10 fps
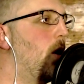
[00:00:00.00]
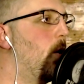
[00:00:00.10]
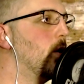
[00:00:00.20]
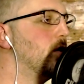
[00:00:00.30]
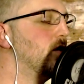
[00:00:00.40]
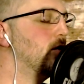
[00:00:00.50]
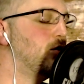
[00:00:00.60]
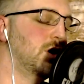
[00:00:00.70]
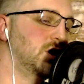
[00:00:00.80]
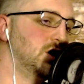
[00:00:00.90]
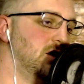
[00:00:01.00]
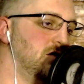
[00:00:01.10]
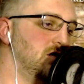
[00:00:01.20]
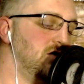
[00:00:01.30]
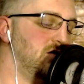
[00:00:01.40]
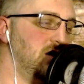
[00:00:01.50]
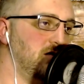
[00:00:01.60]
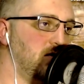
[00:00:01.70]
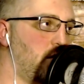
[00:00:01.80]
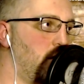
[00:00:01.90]
or the Christians in the city
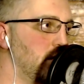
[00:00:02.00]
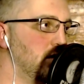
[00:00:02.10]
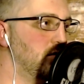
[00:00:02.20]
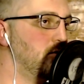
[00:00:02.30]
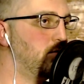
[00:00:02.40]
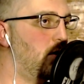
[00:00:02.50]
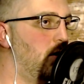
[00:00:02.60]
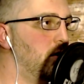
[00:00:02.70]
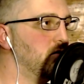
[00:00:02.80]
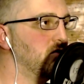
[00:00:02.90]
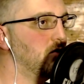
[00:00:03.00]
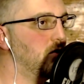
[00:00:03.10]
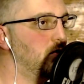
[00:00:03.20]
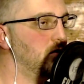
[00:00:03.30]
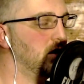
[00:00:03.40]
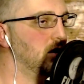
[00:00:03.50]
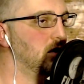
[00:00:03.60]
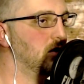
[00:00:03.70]
of Corinth who Paul scolded